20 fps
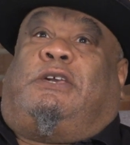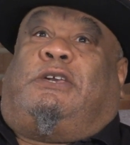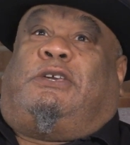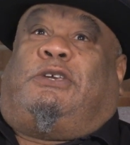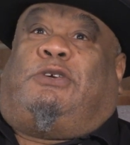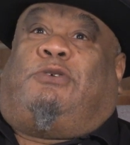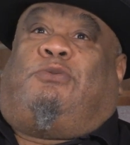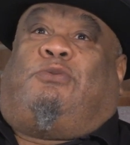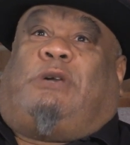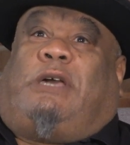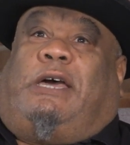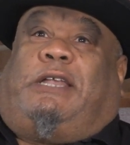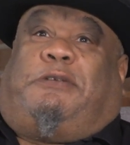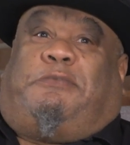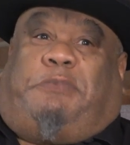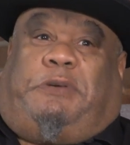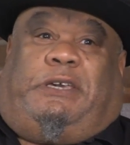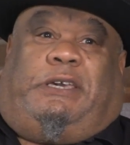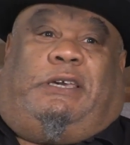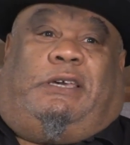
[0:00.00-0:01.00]
you got to
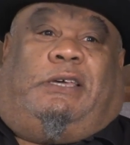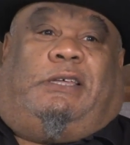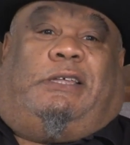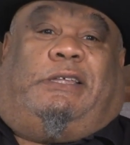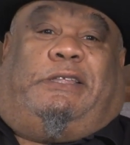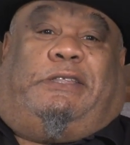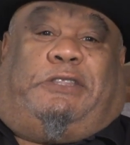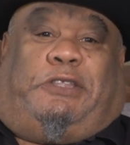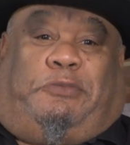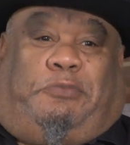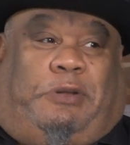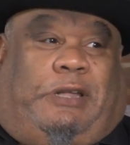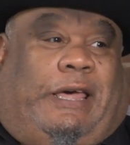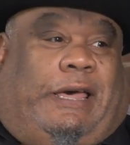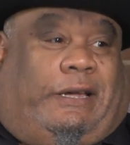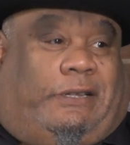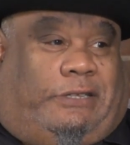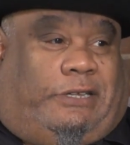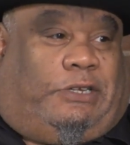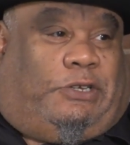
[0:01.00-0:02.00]
be the
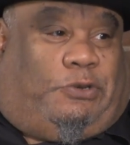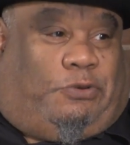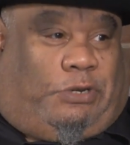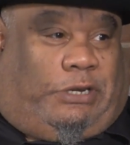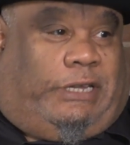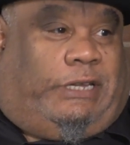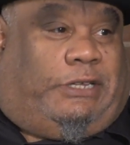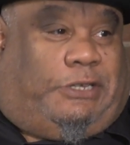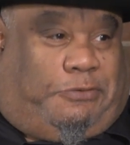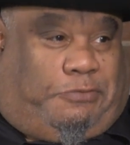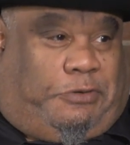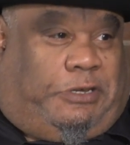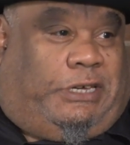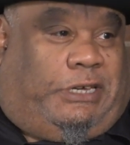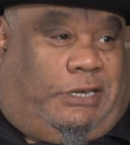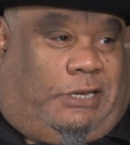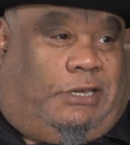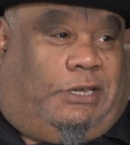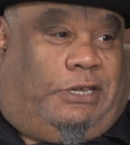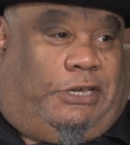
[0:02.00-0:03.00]
Black that you need to
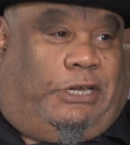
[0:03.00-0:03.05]
be,